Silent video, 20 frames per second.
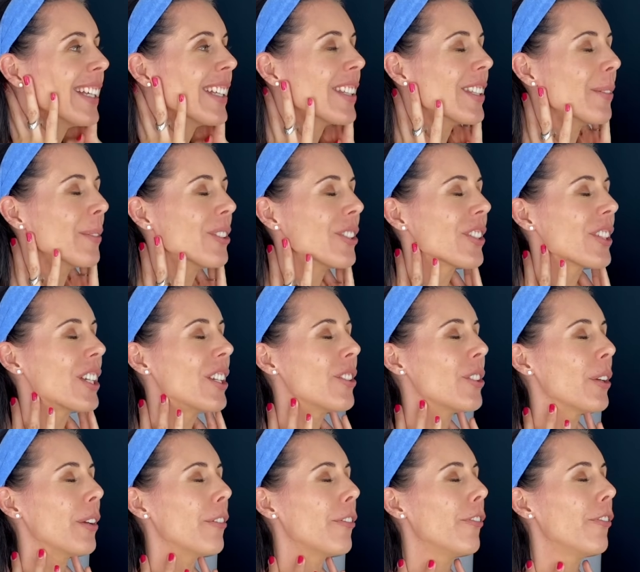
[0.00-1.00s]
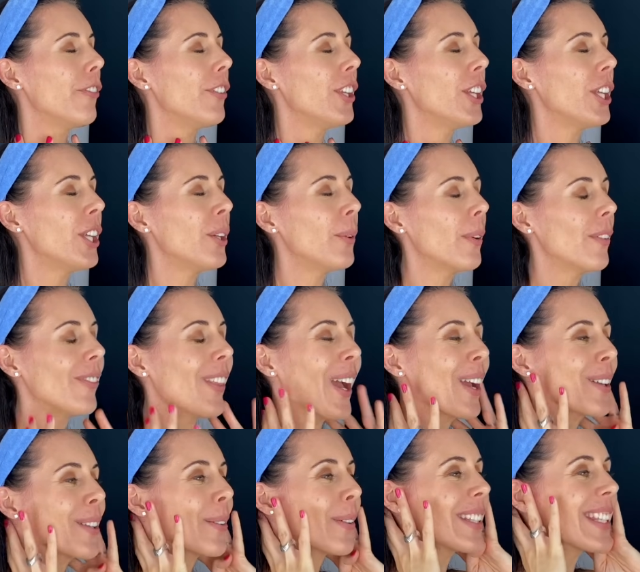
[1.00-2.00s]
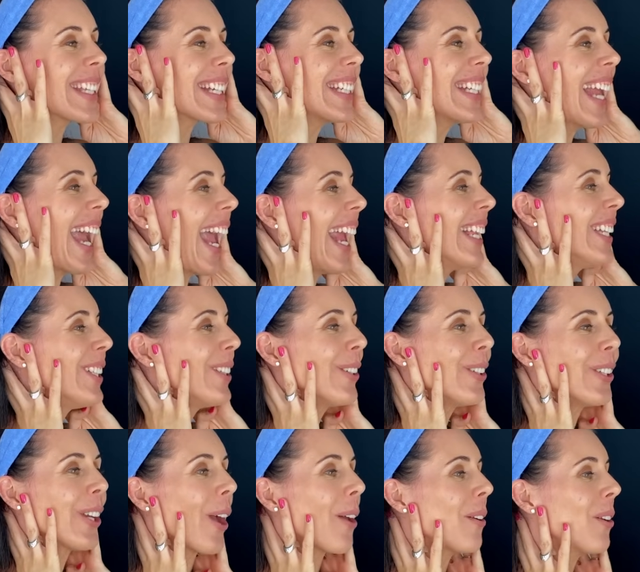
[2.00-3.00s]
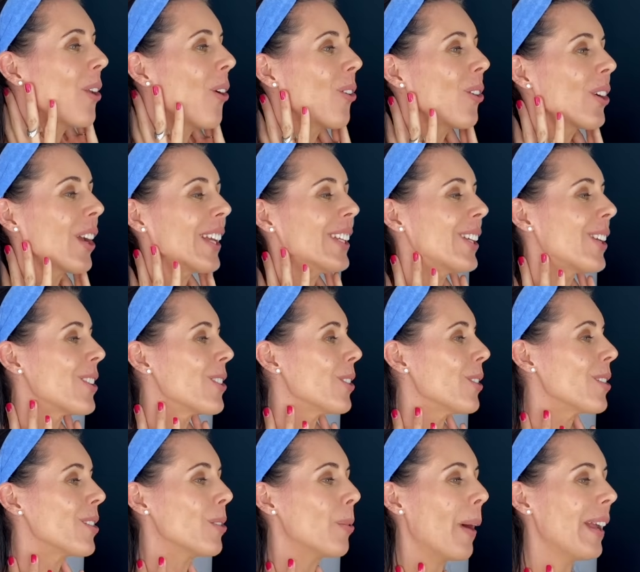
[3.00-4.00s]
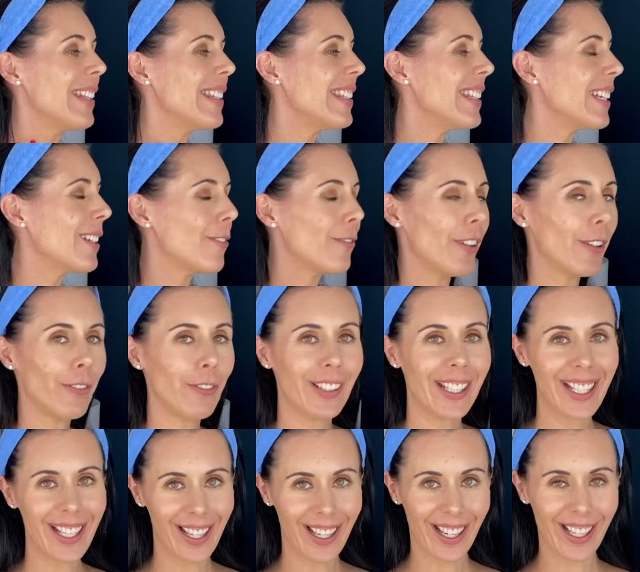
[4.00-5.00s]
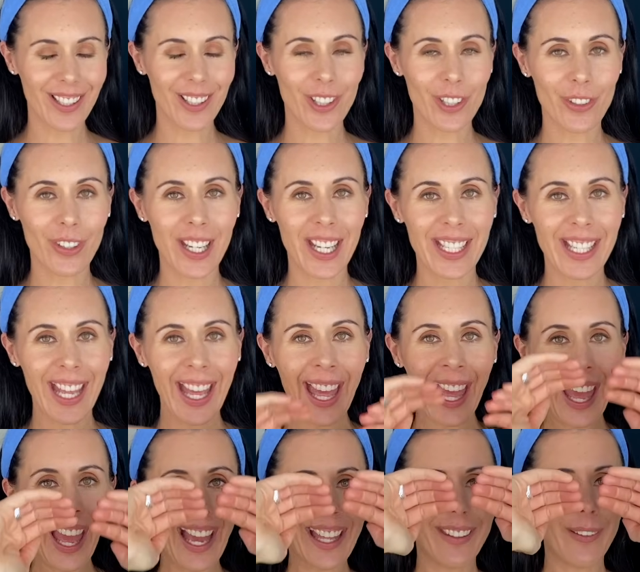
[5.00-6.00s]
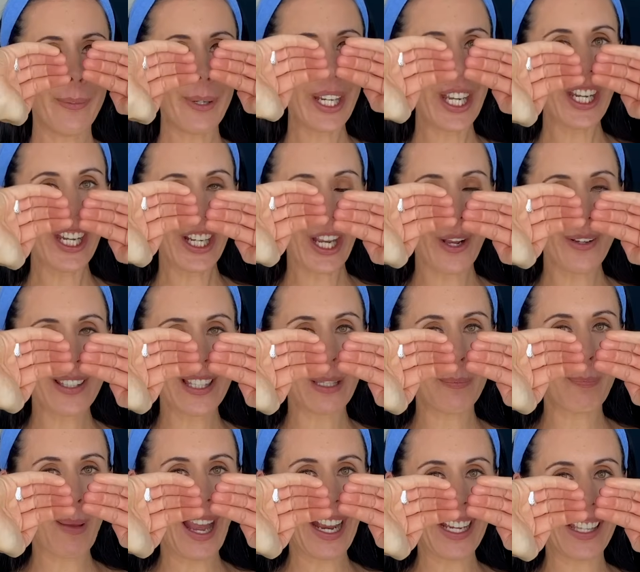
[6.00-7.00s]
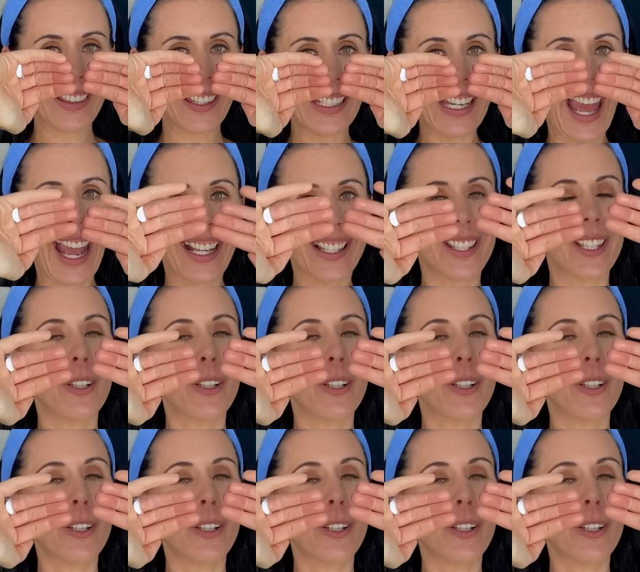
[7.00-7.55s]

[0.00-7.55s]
So we're just gonna do a few of those. Once again, you can go longer, you can do 20, 50, 100, and then we're gonna go to the back of the neck.